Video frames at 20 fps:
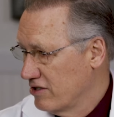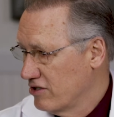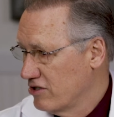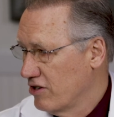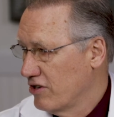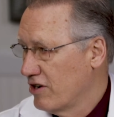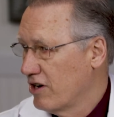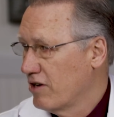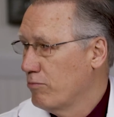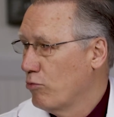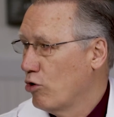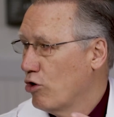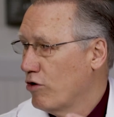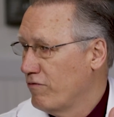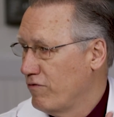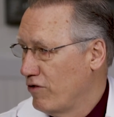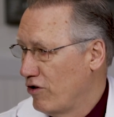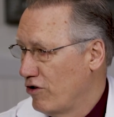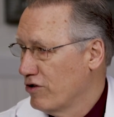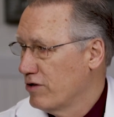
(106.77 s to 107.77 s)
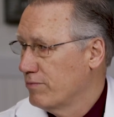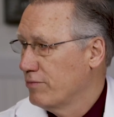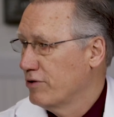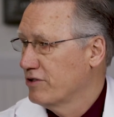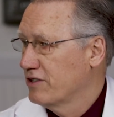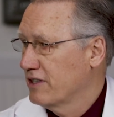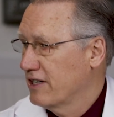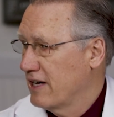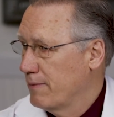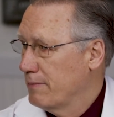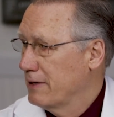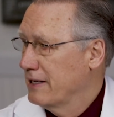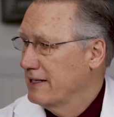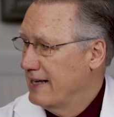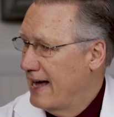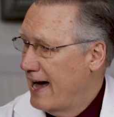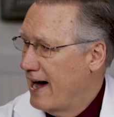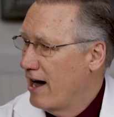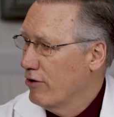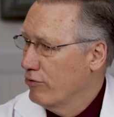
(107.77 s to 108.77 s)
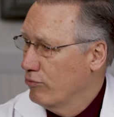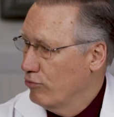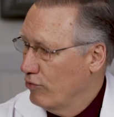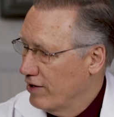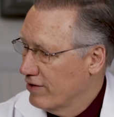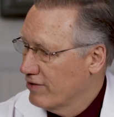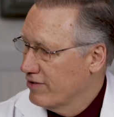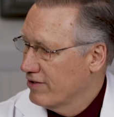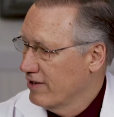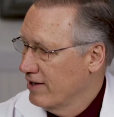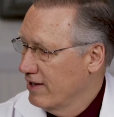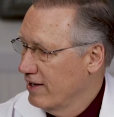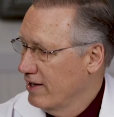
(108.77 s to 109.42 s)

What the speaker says: So they're more vulnerable to coming down with